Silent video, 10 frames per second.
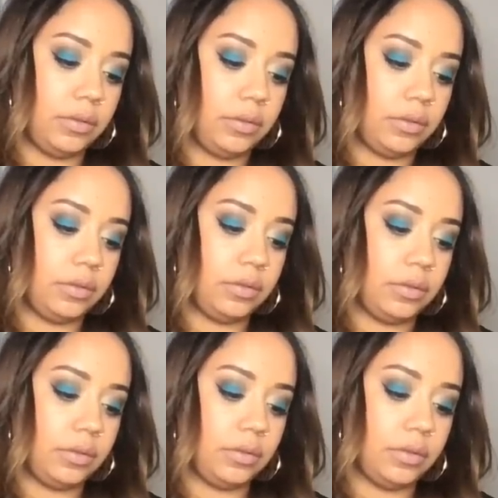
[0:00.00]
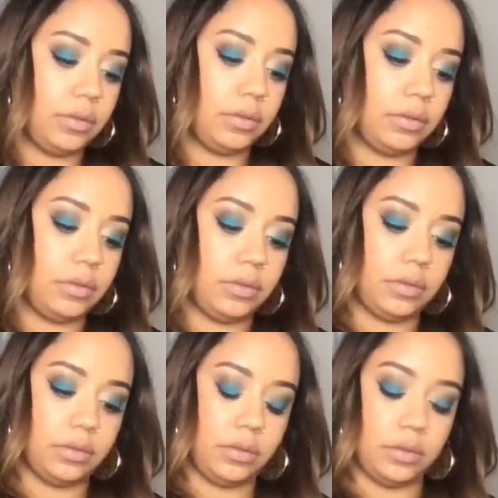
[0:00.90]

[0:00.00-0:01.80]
No one is speaking in this clip.